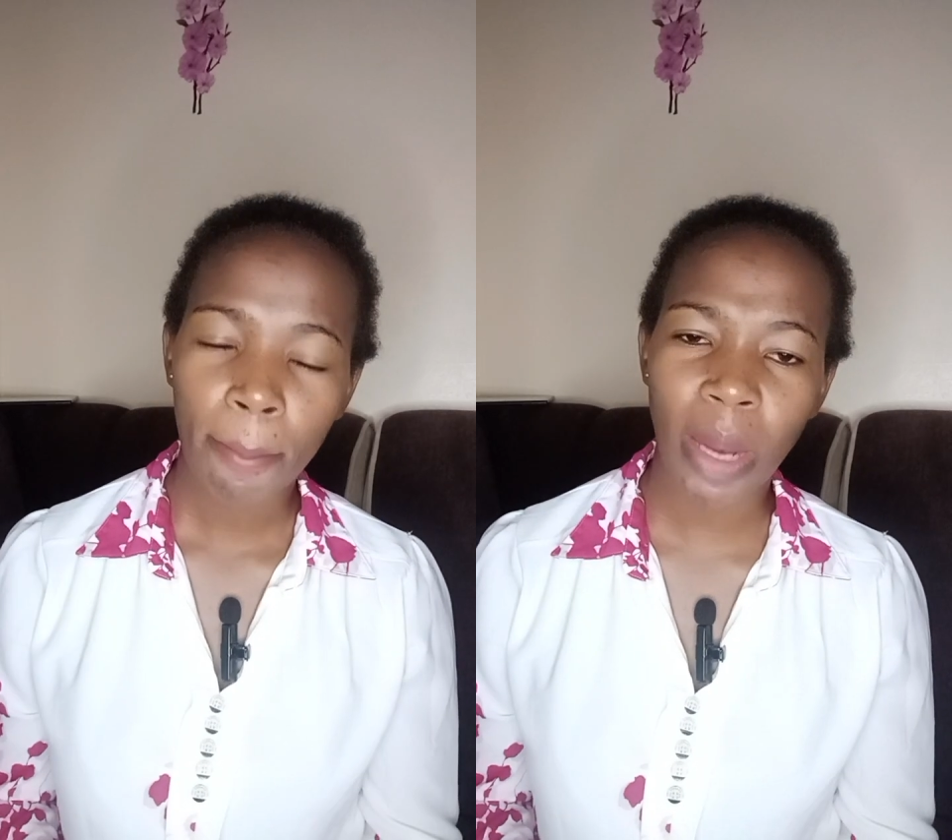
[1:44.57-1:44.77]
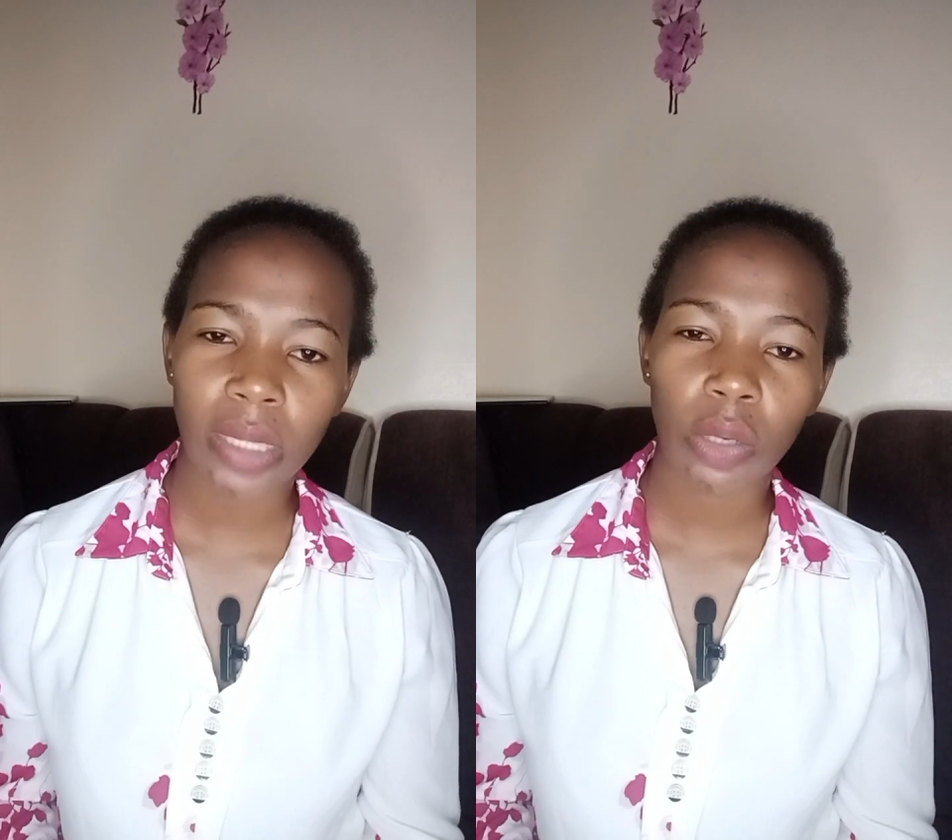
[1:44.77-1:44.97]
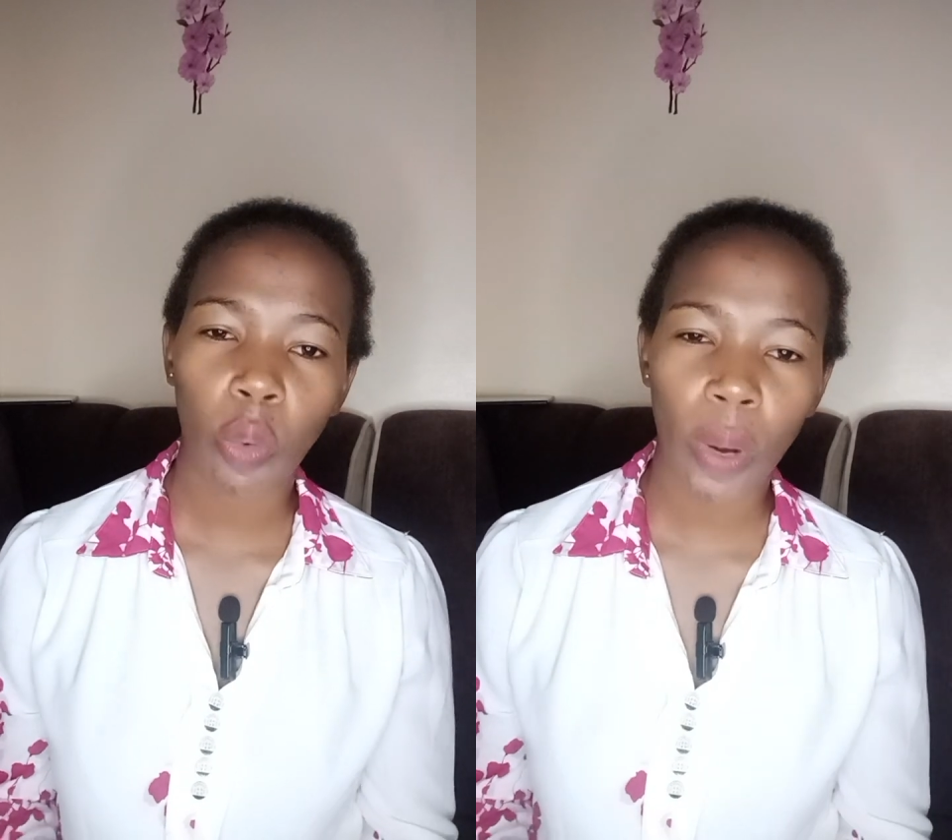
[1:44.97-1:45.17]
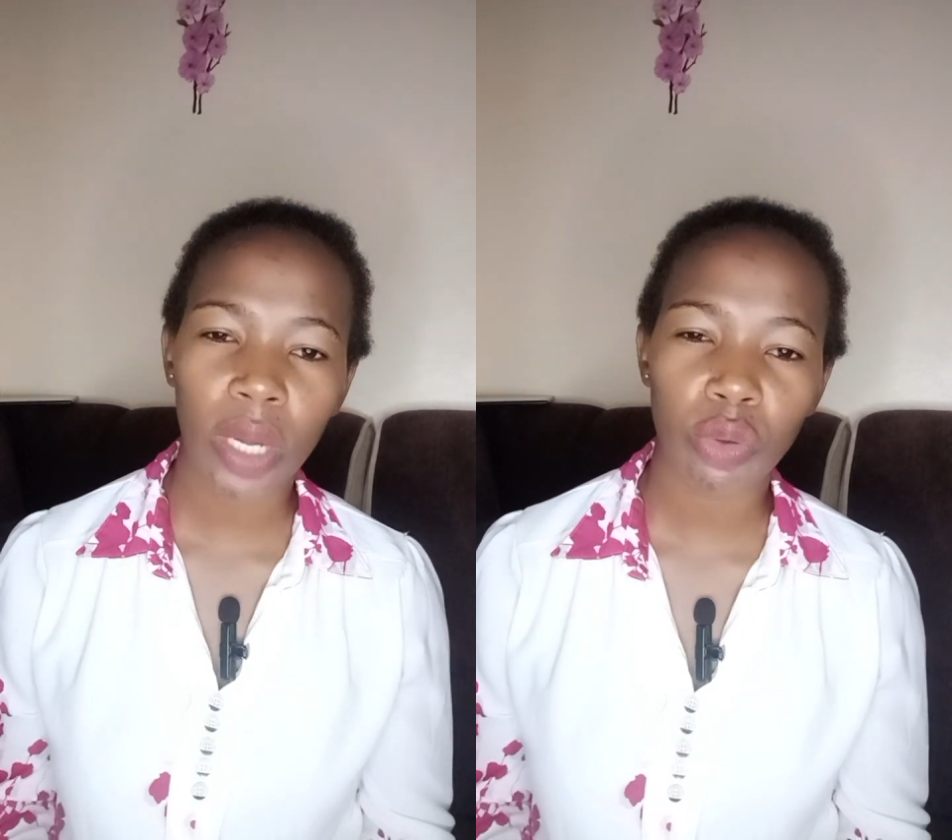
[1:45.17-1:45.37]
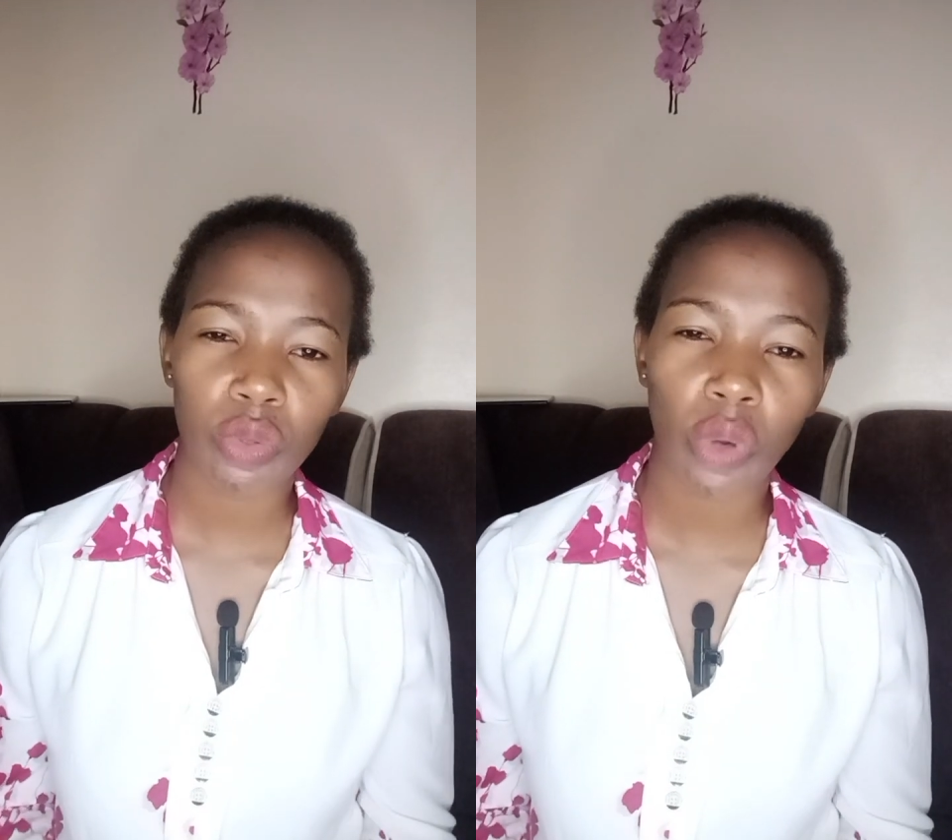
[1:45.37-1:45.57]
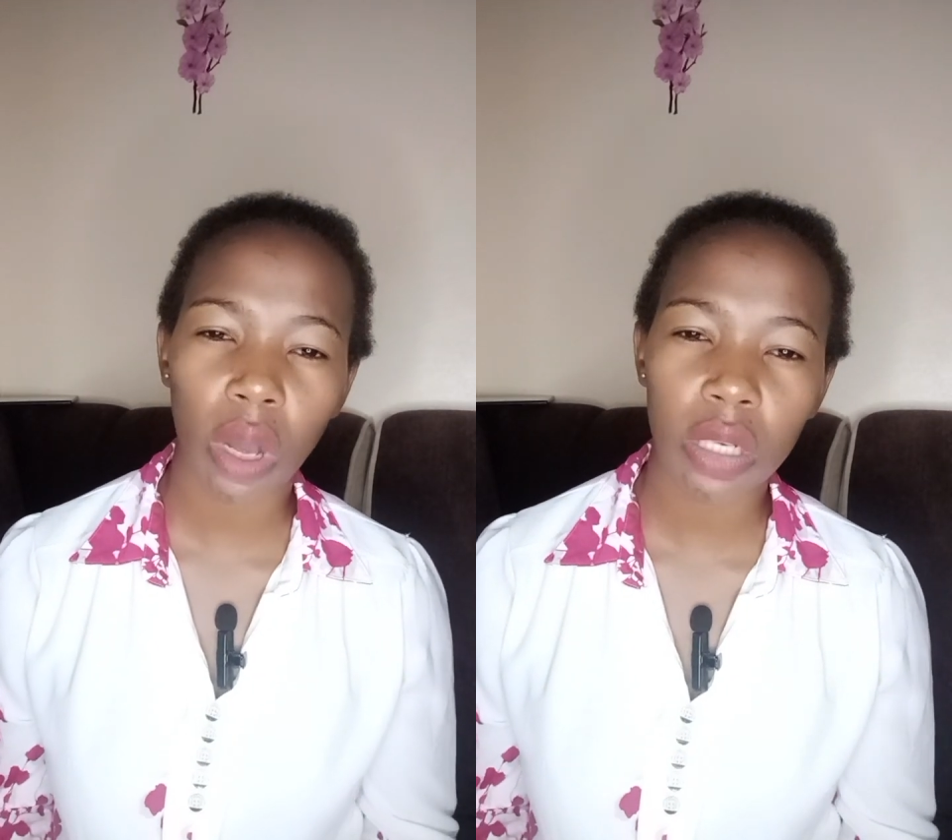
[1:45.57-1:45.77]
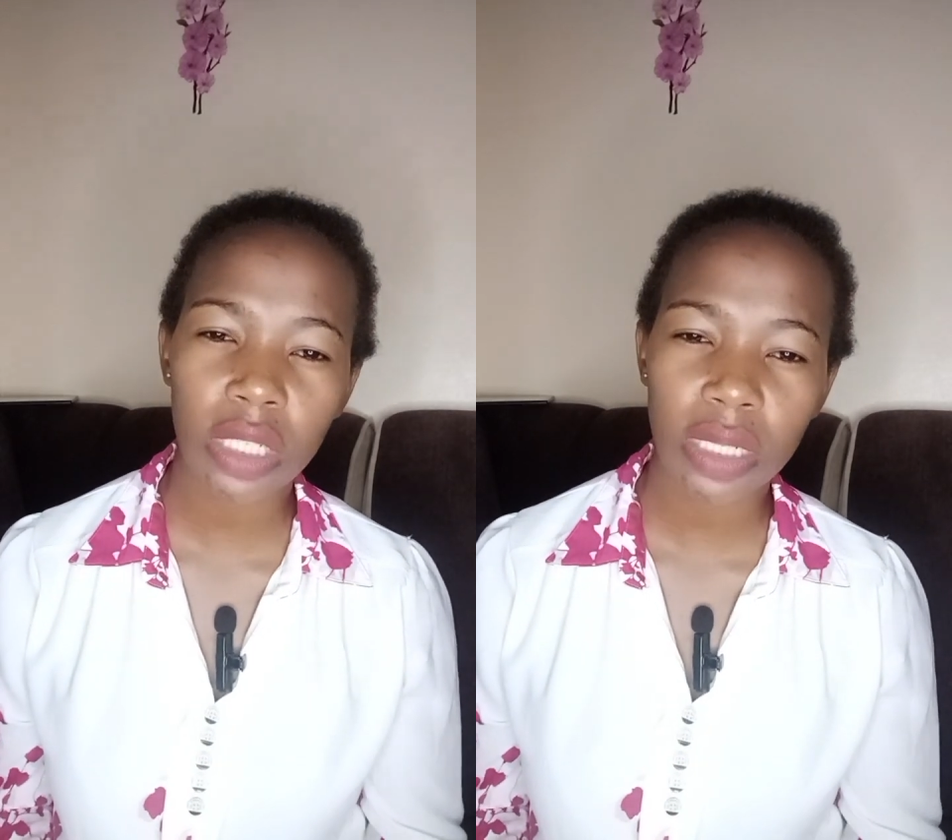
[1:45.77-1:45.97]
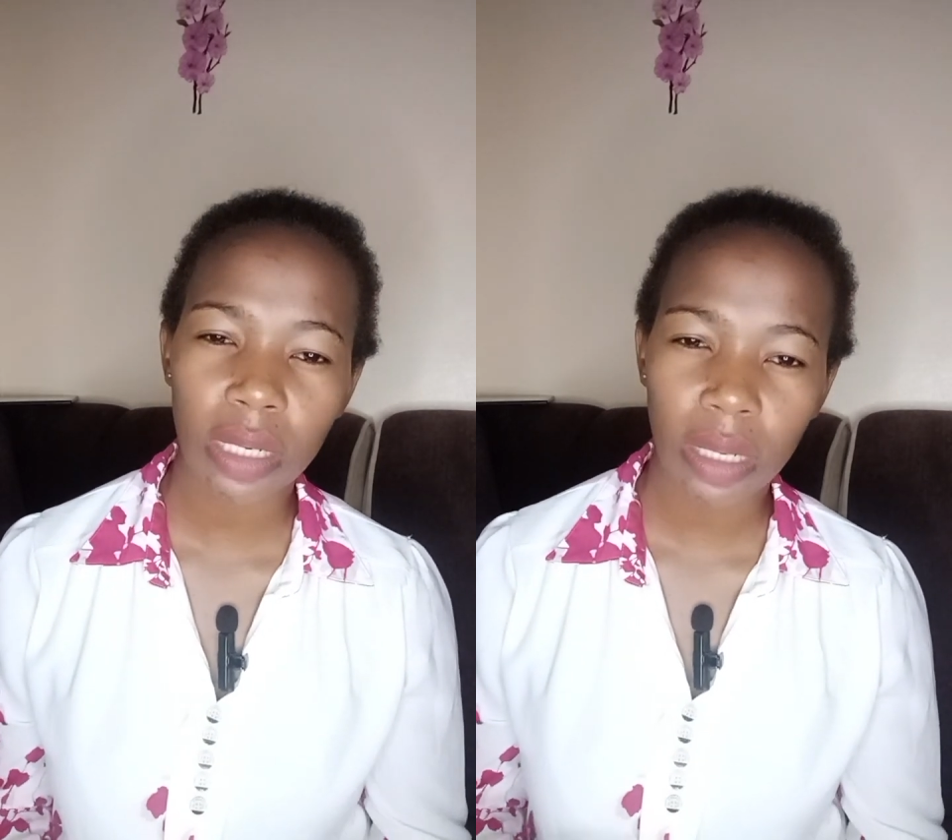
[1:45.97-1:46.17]
but when you
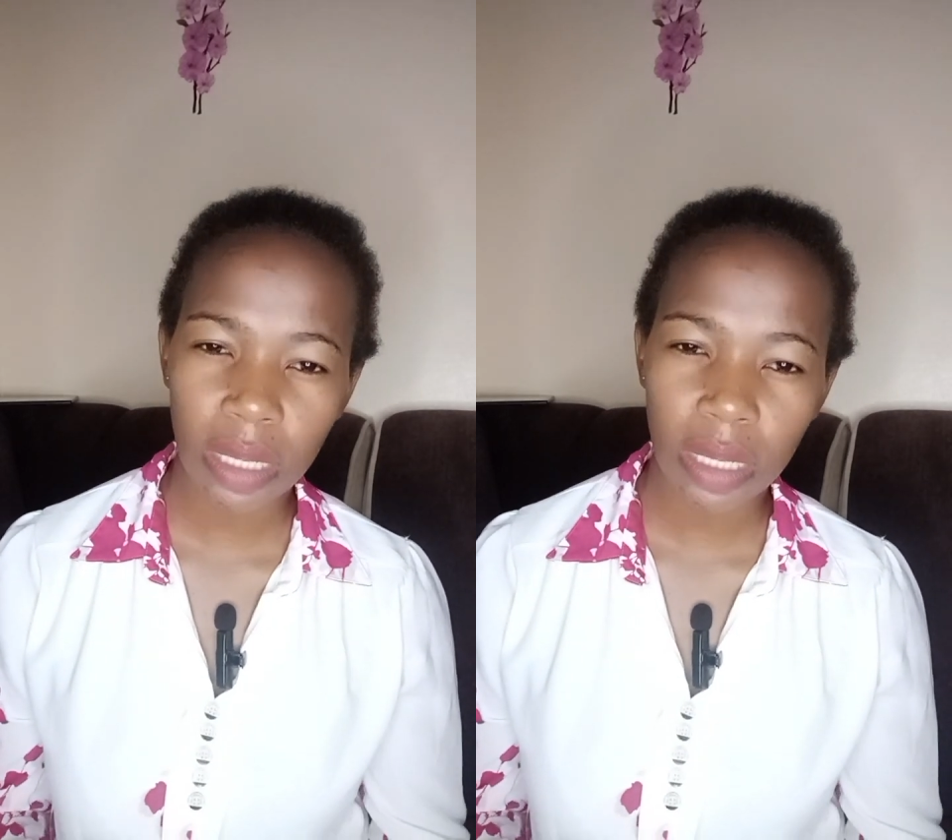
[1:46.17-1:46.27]
don't